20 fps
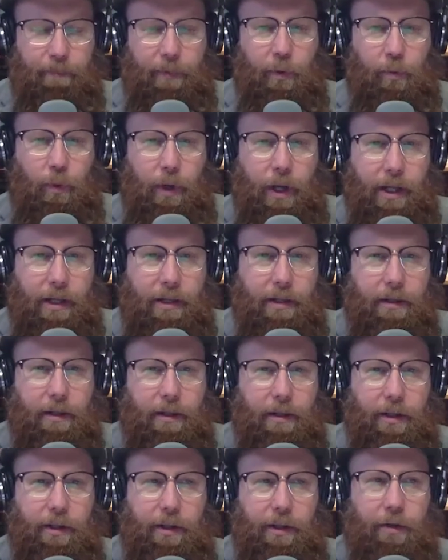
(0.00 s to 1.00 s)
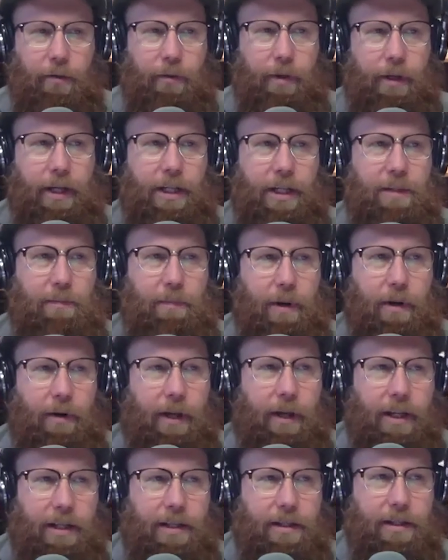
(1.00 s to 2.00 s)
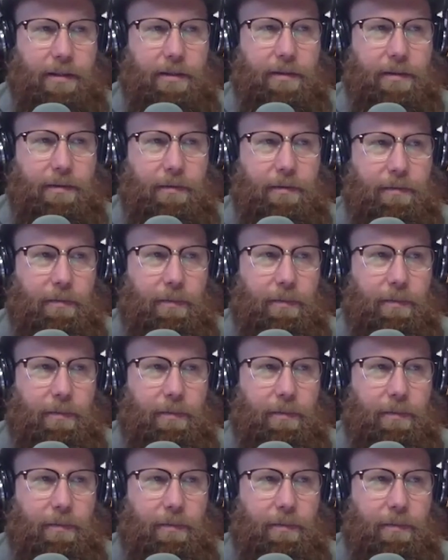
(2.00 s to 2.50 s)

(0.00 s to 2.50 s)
when you experience